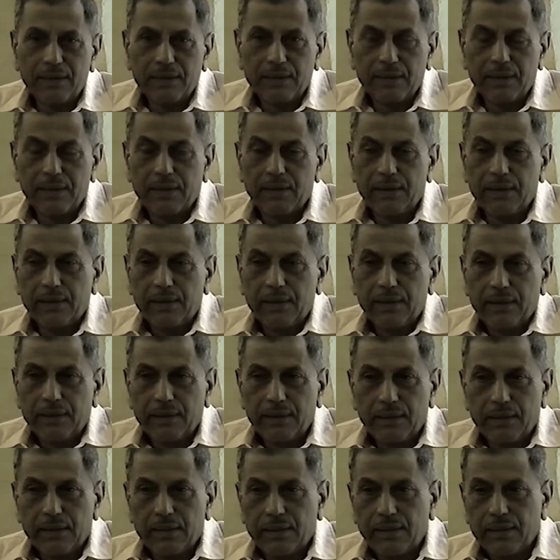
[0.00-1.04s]

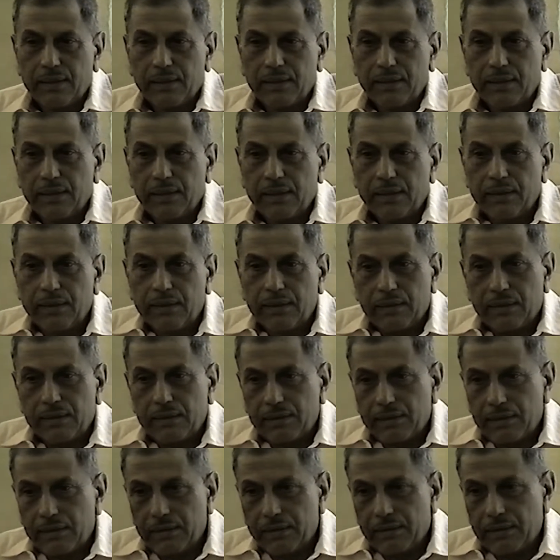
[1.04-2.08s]

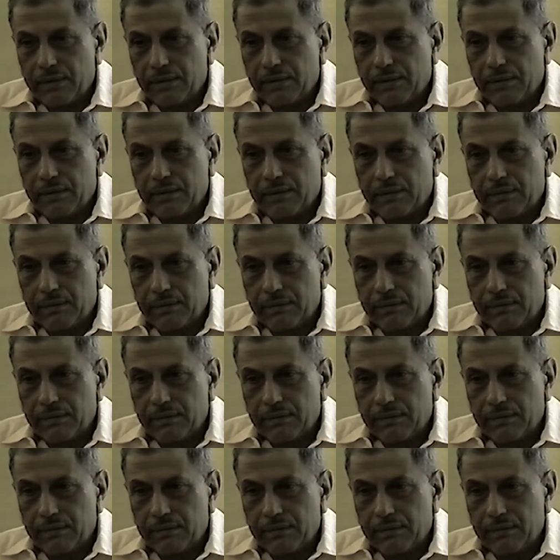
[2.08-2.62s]
(silence)